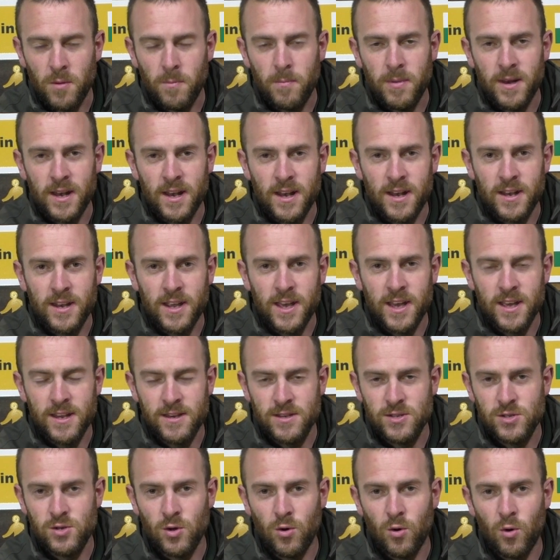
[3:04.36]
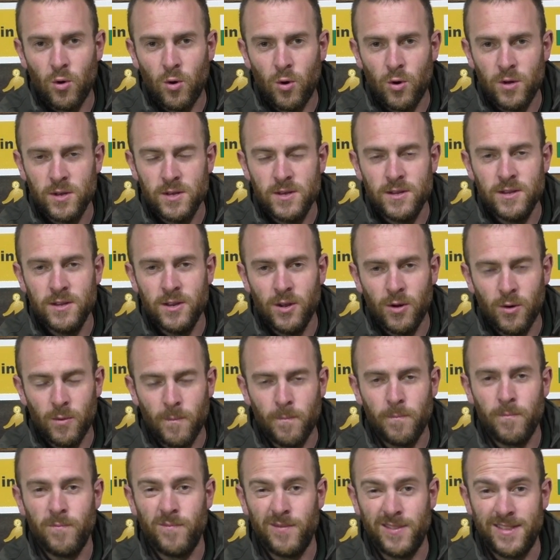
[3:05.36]
buildings or, you know,
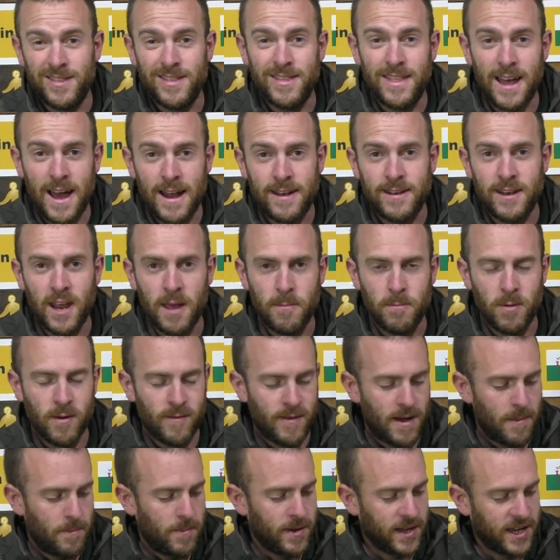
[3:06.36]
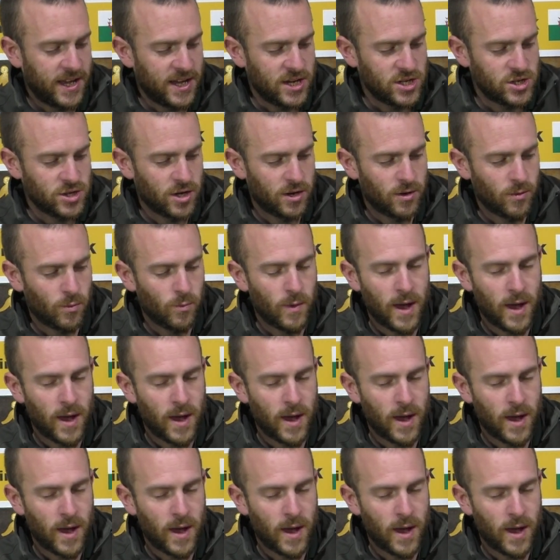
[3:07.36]
that type of application.